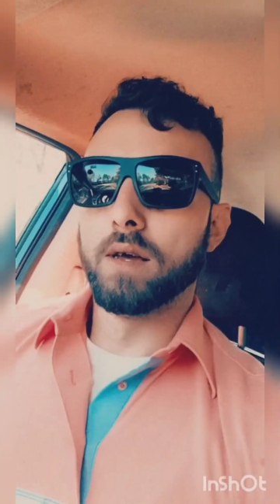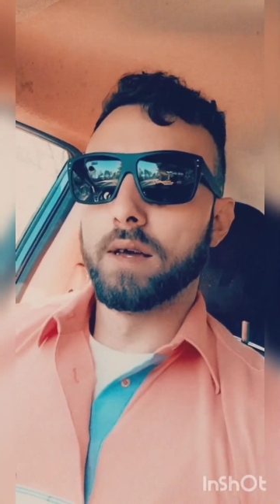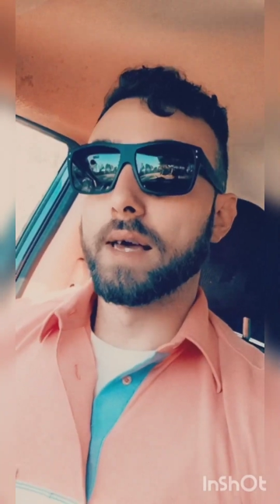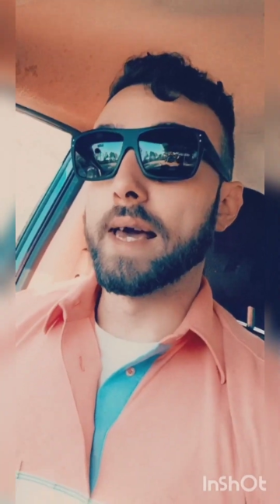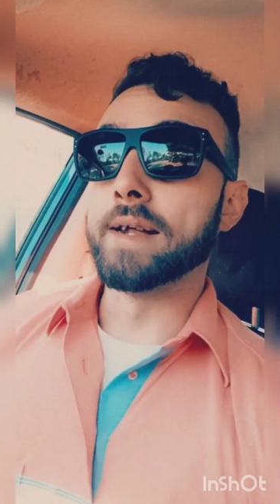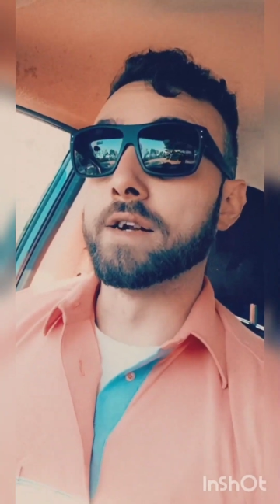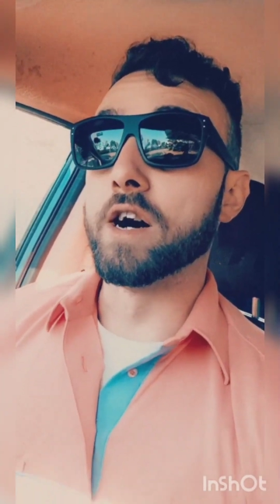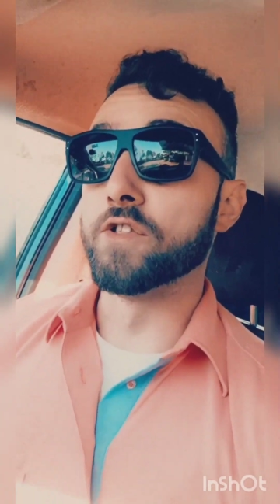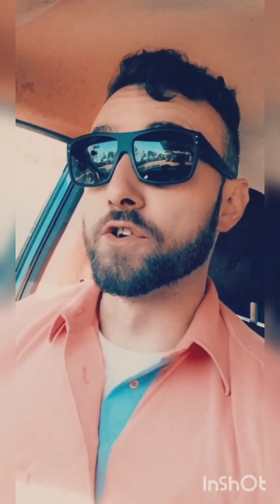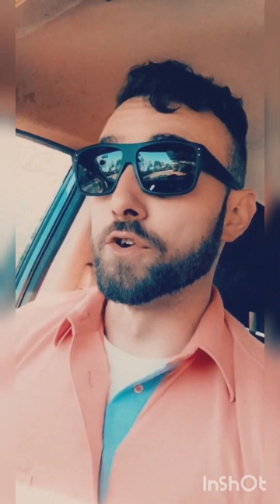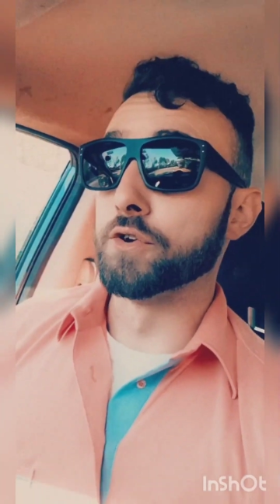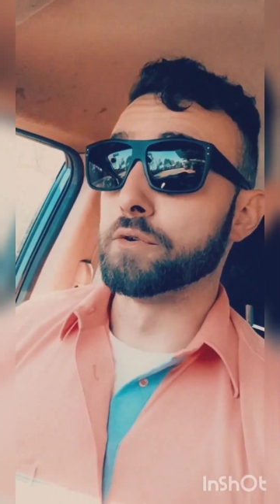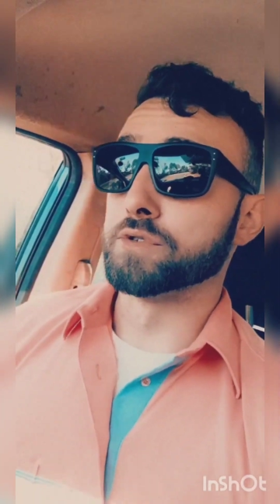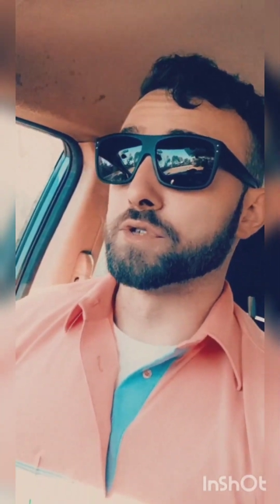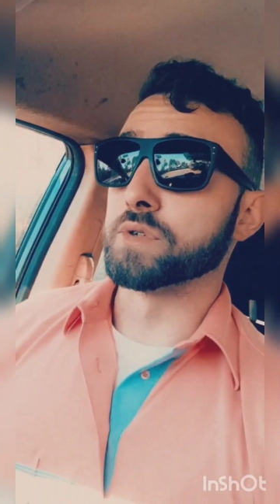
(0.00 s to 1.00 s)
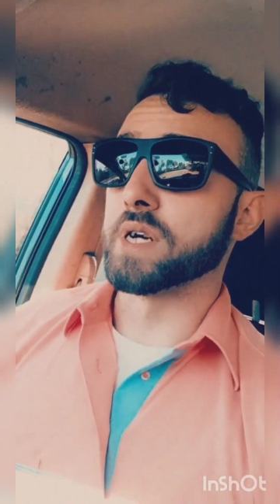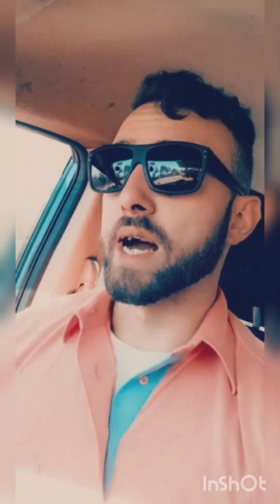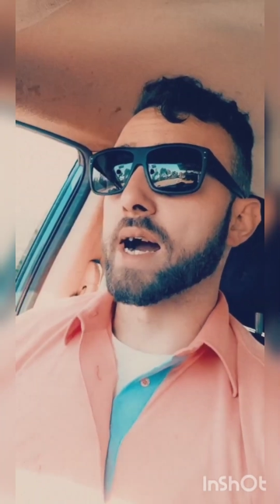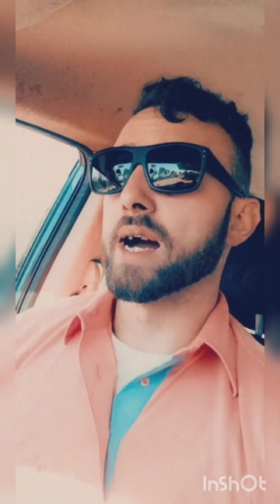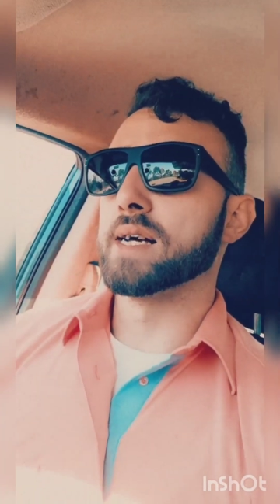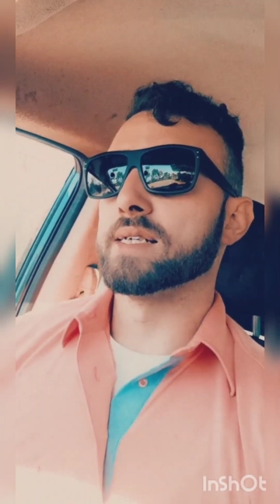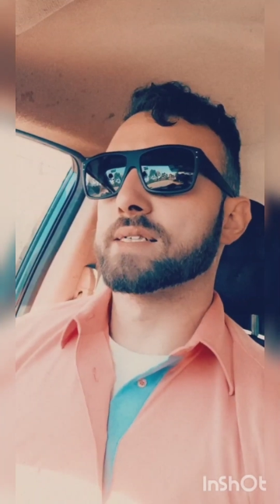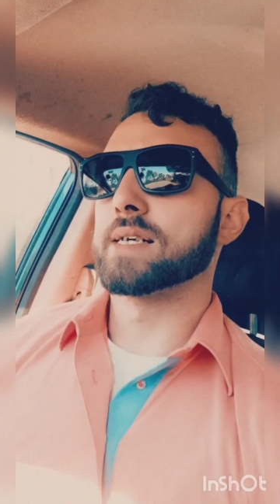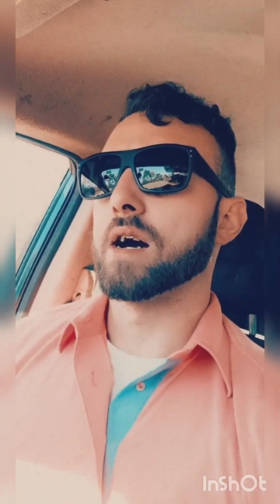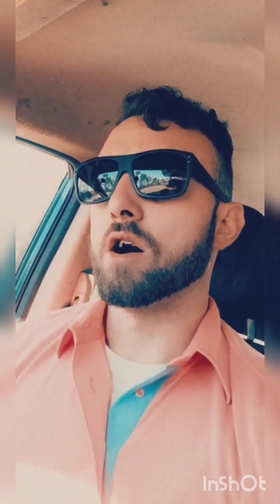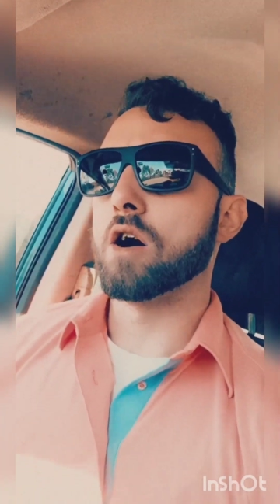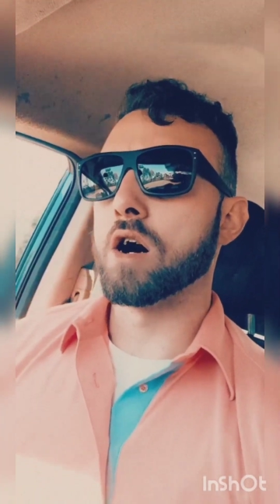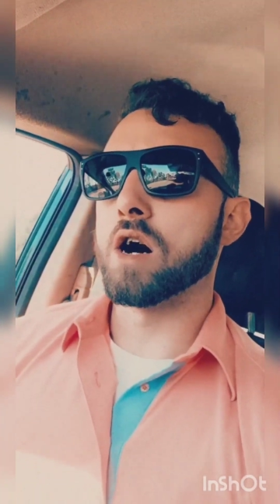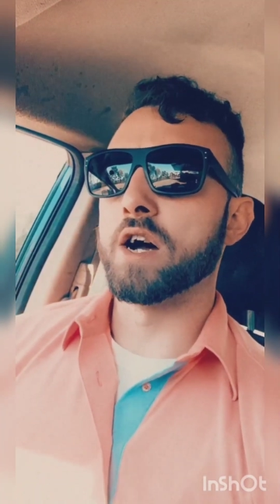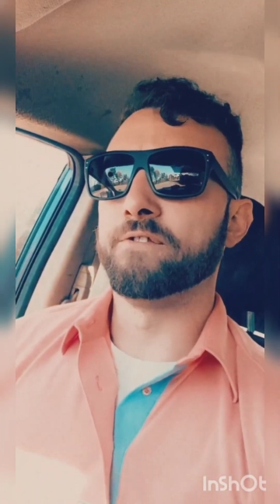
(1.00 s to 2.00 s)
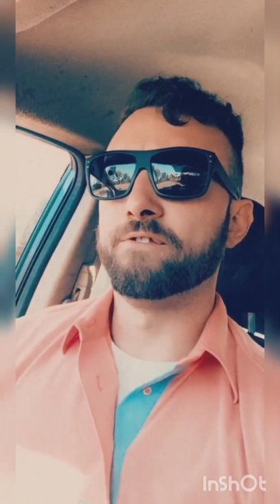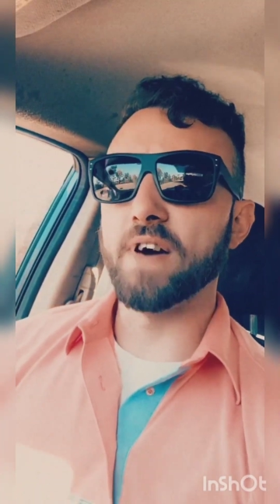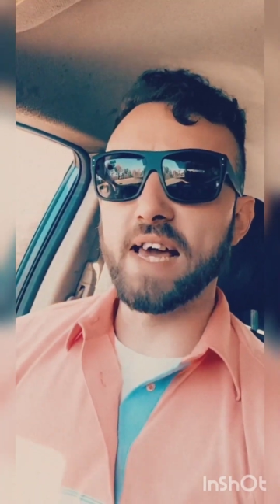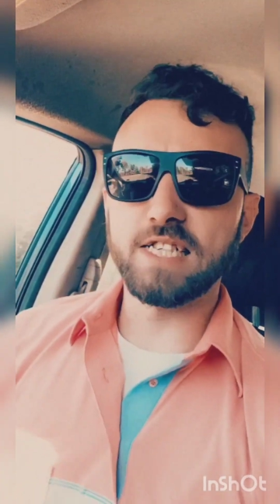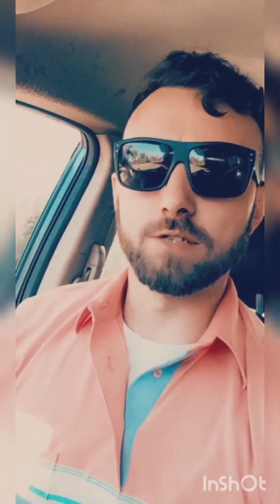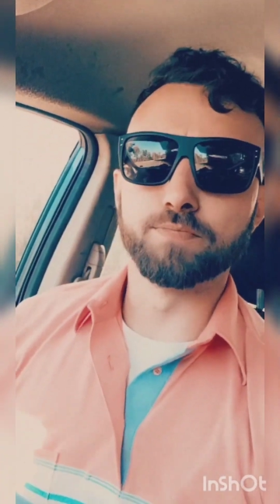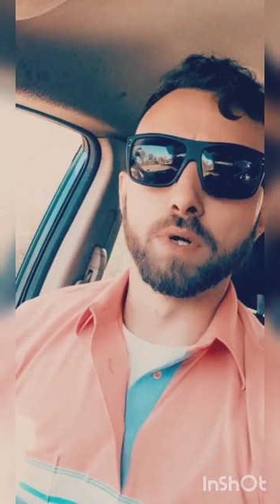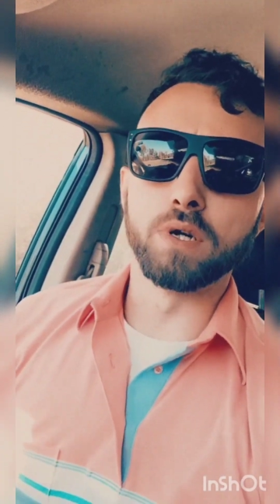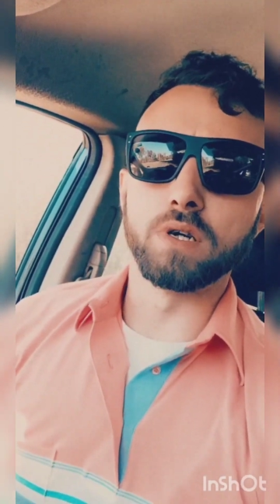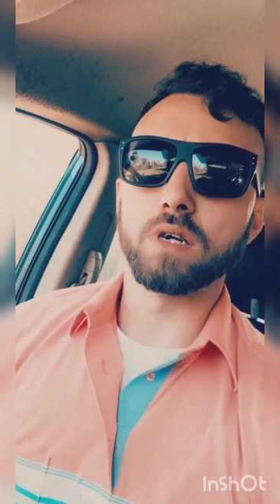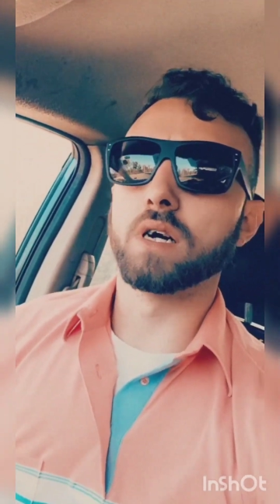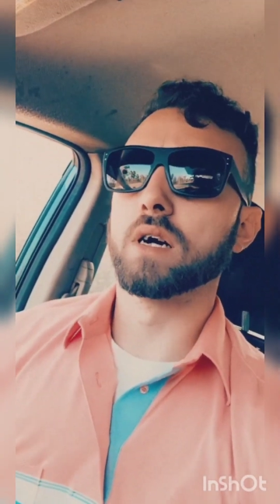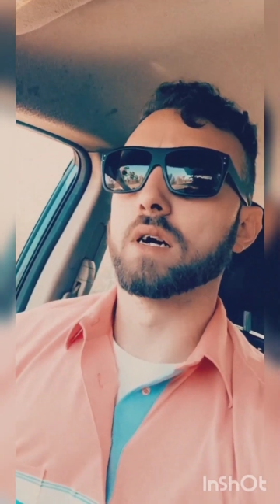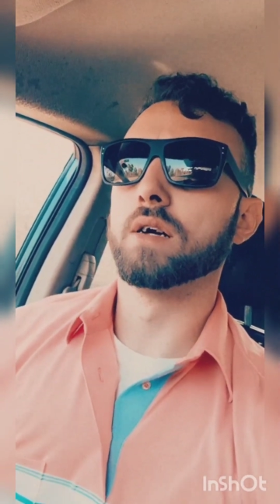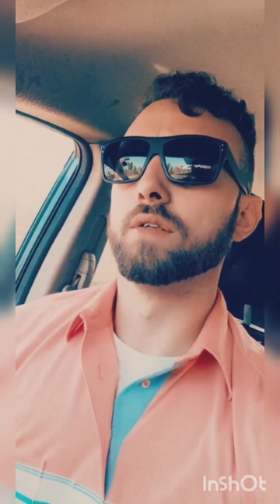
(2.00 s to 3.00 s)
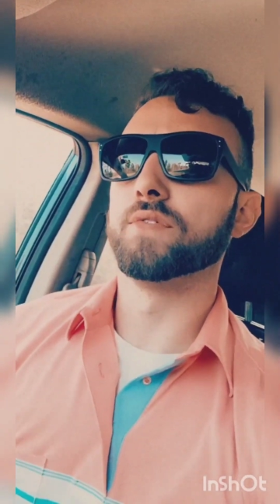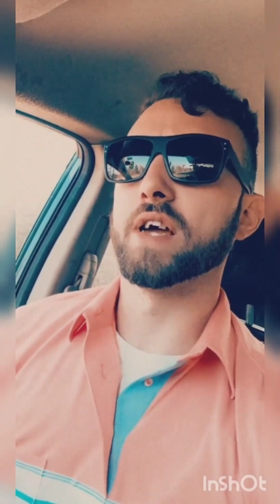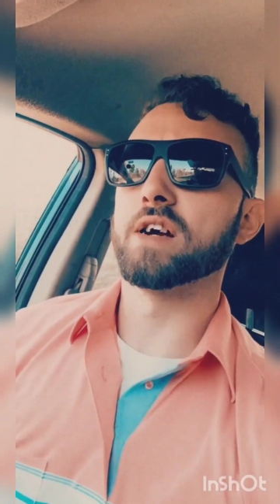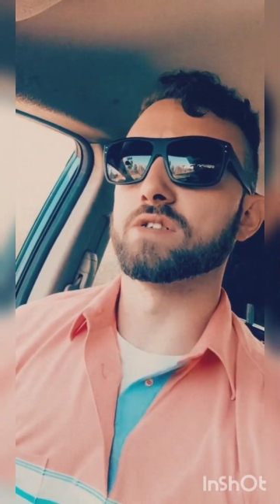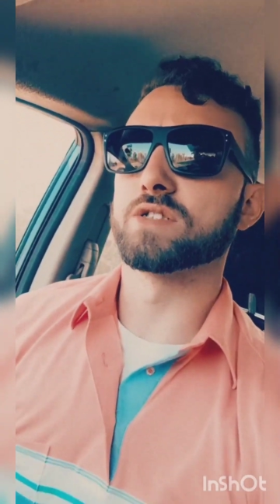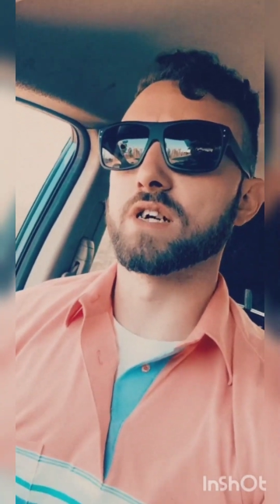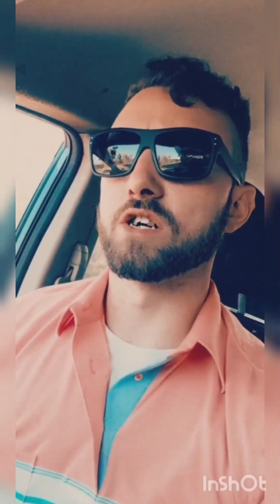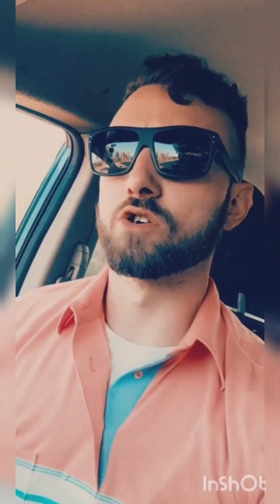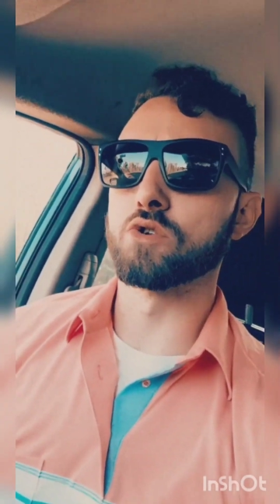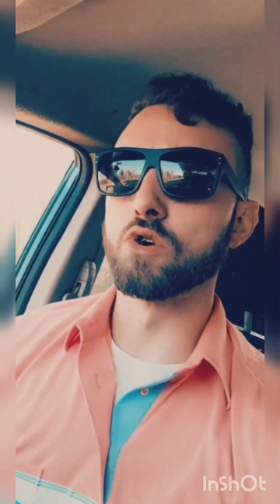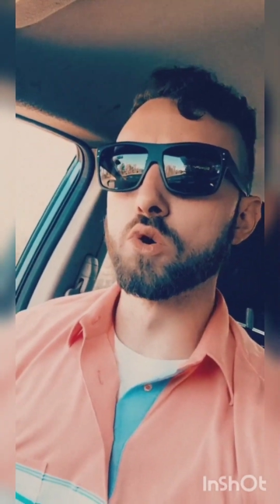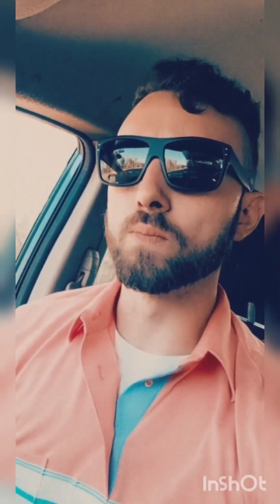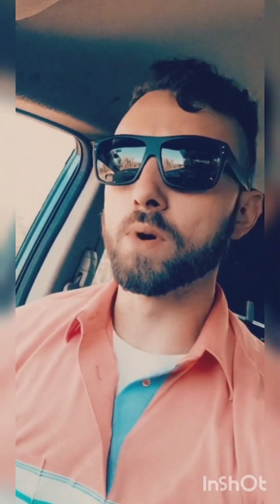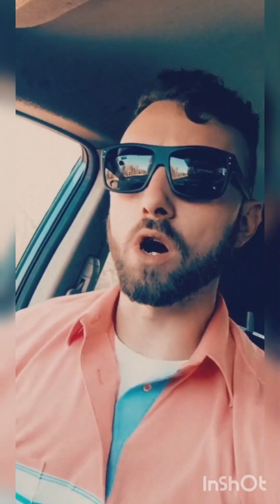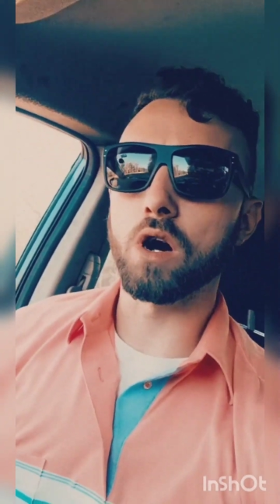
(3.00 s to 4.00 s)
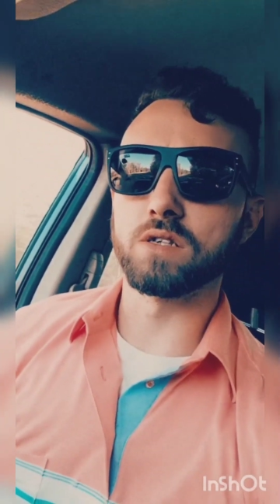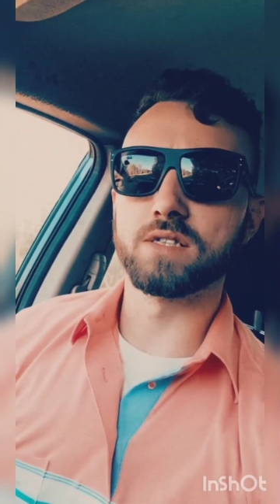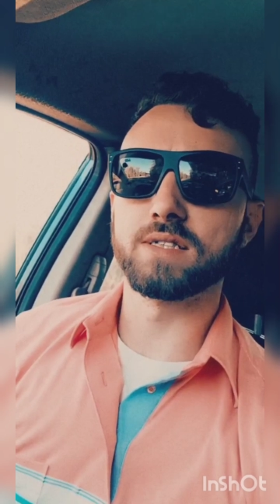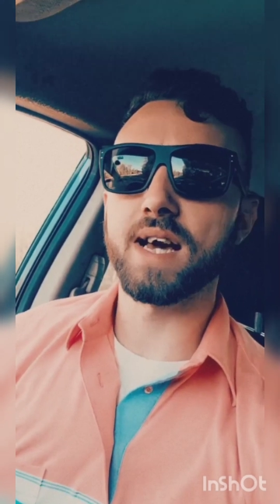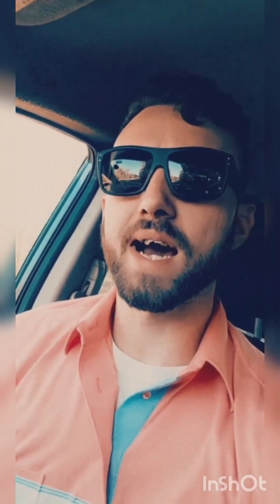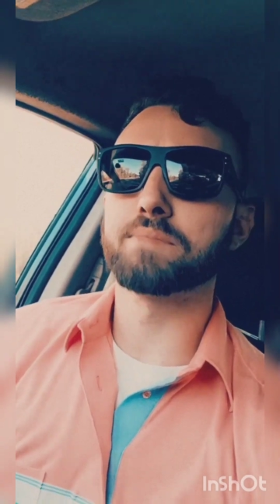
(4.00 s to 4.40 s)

In other news, you guys, on Facebook, there's a group called Stop